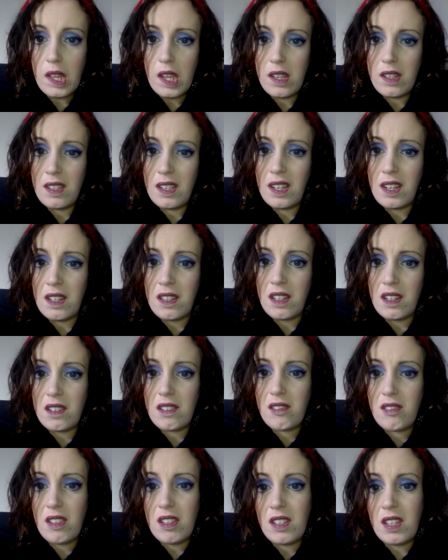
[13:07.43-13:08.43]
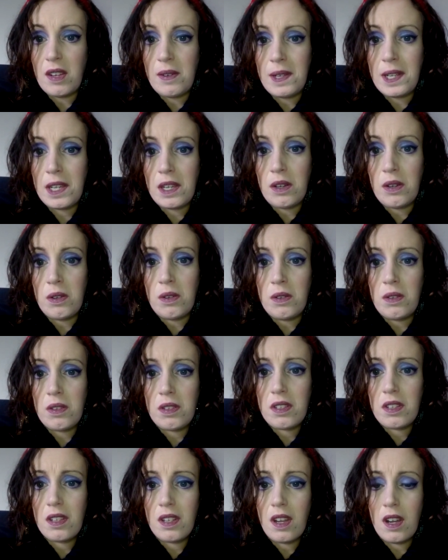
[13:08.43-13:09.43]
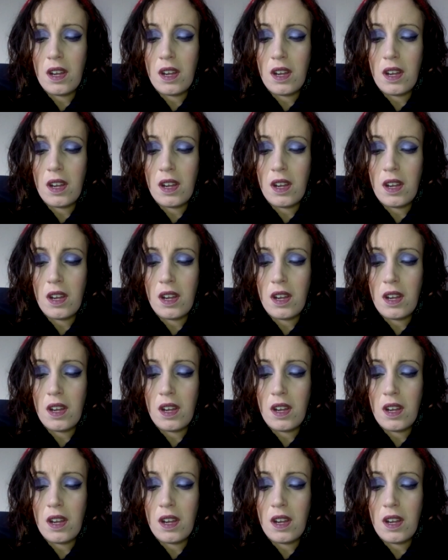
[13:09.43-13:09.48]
Yeah, that's how it goes.